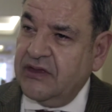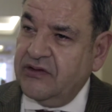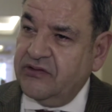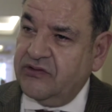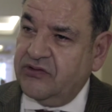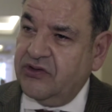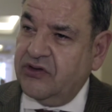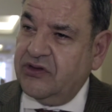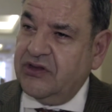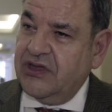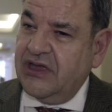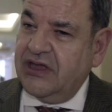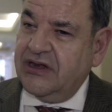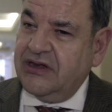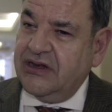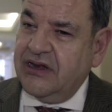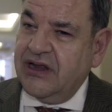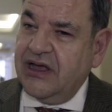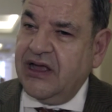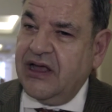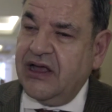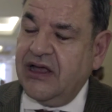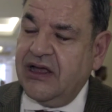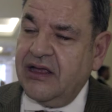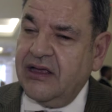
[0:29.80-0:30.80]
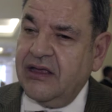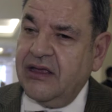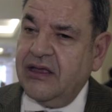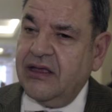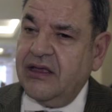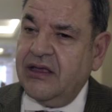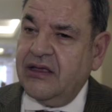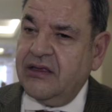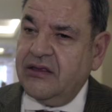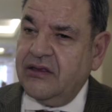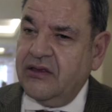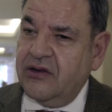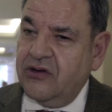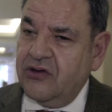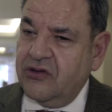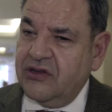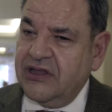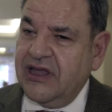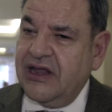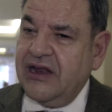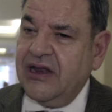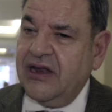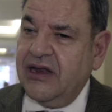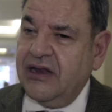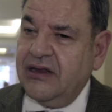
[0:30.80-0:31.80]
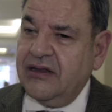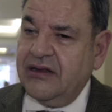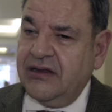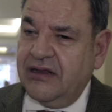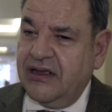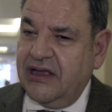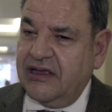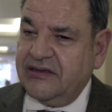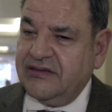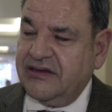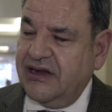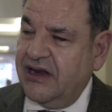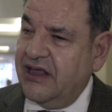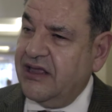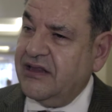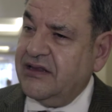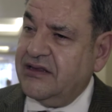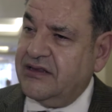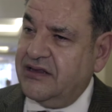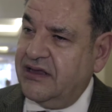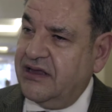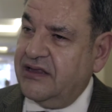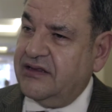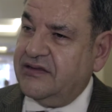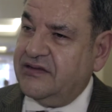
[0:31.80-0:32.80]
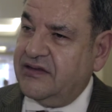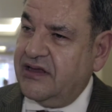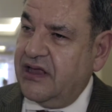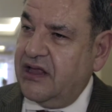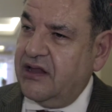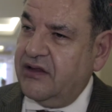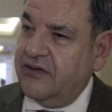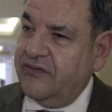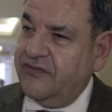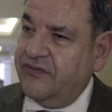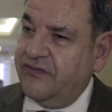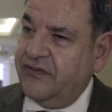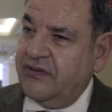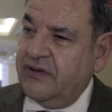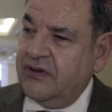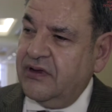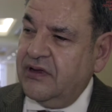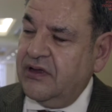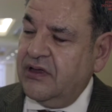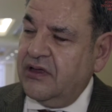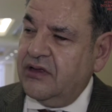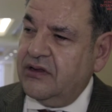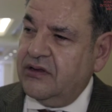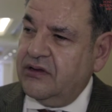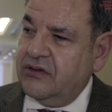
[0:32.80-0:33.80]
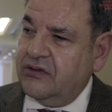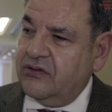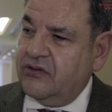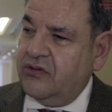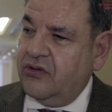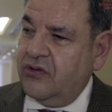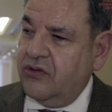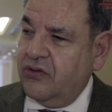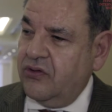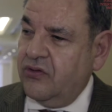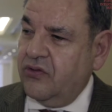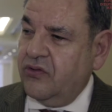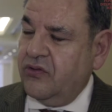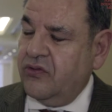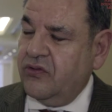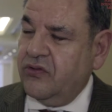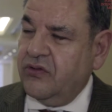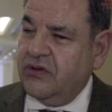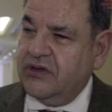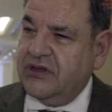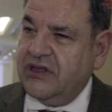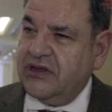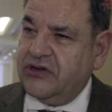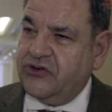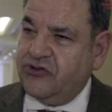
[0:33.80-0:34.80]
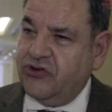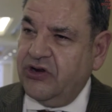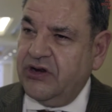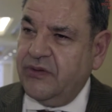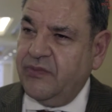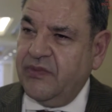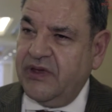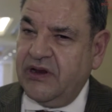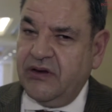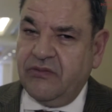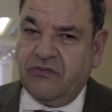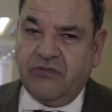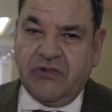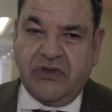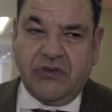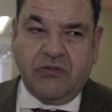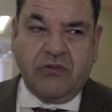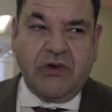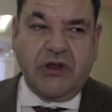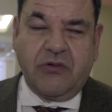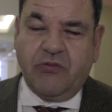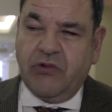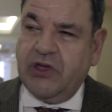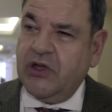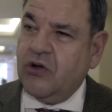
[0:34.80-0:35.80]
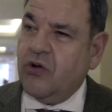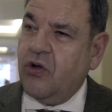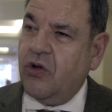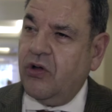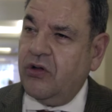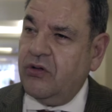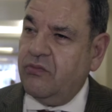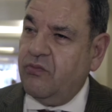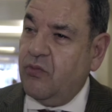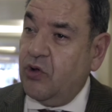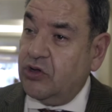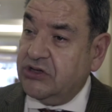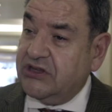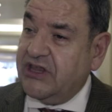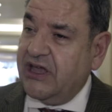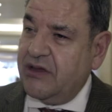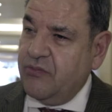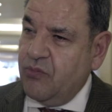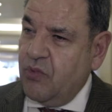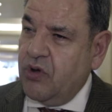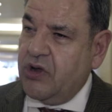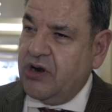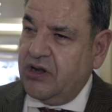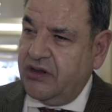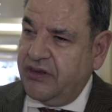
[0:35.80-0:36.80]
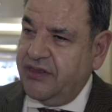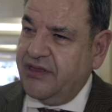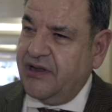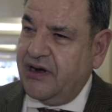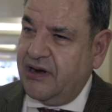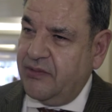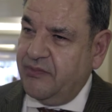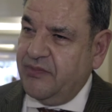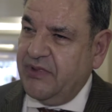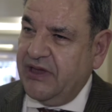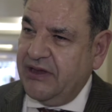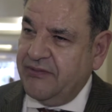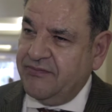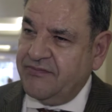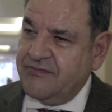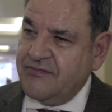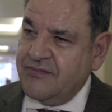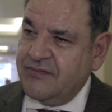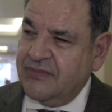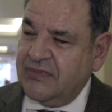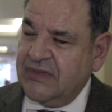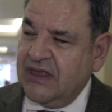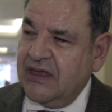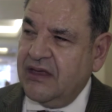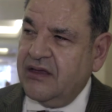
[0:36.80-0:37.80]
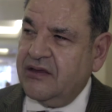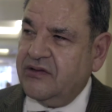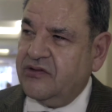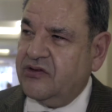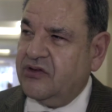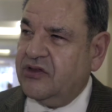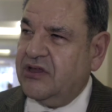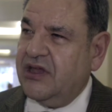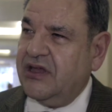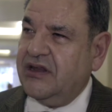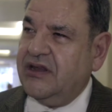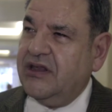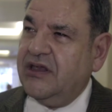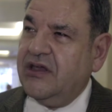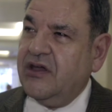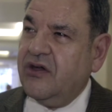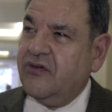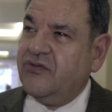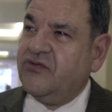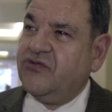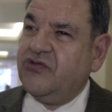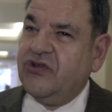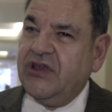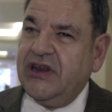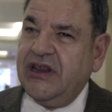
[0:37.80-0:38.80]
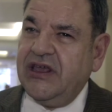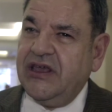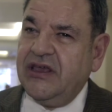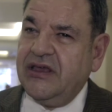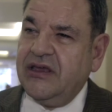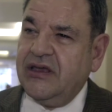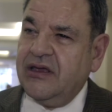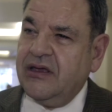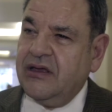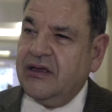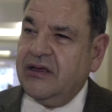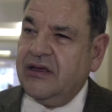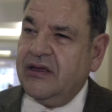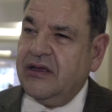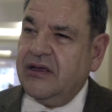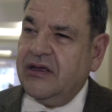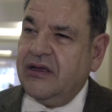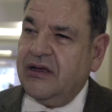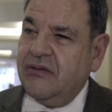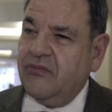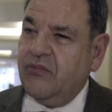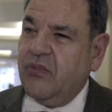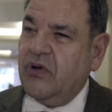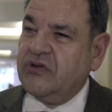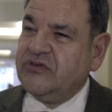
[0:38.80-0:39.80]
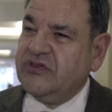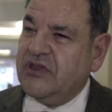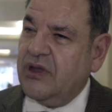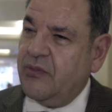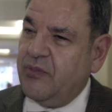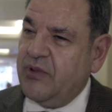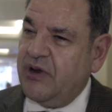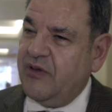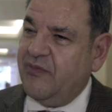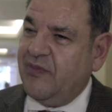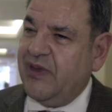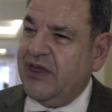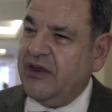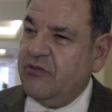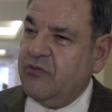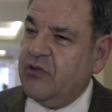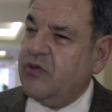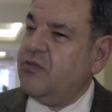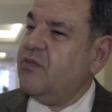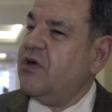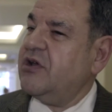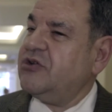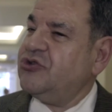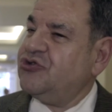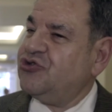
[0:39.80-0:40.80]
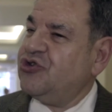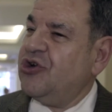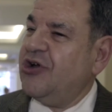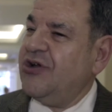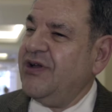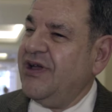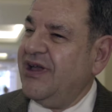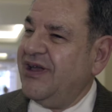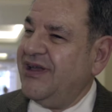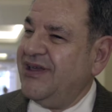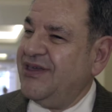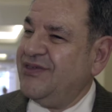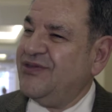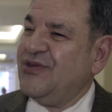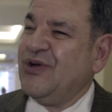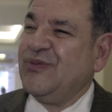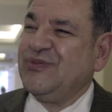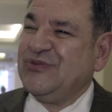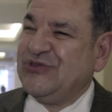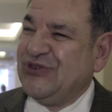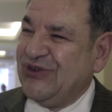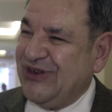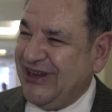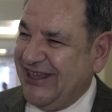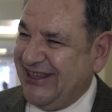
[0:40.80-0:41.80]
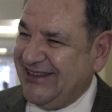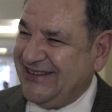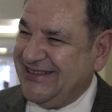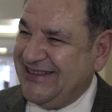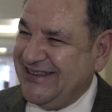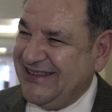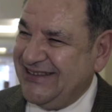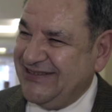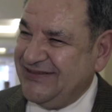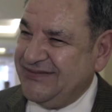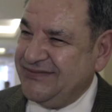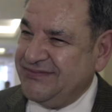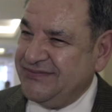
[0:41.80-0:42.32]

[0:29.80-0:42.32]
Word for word: So that, uh, you know, that has lent itself to the treatment with what we call multimodal therapy. So the idea of treating postoperative pain with one drug is obsolete.